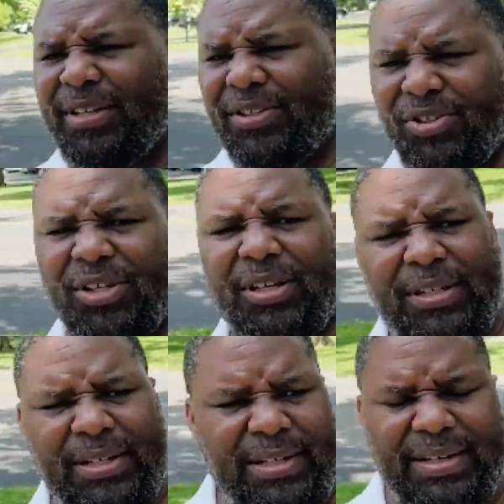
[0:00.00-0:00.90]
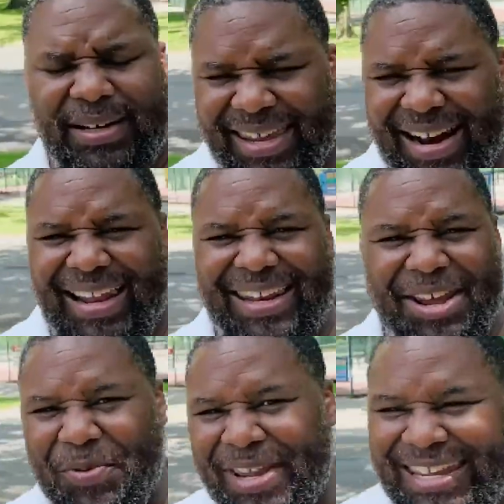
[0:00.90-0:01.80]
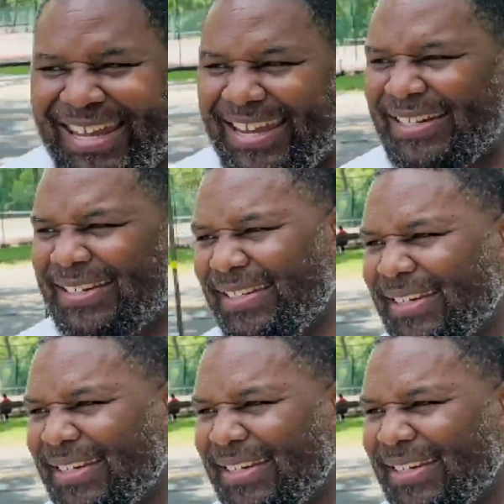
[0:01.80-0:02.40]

This is again, holiday weekend,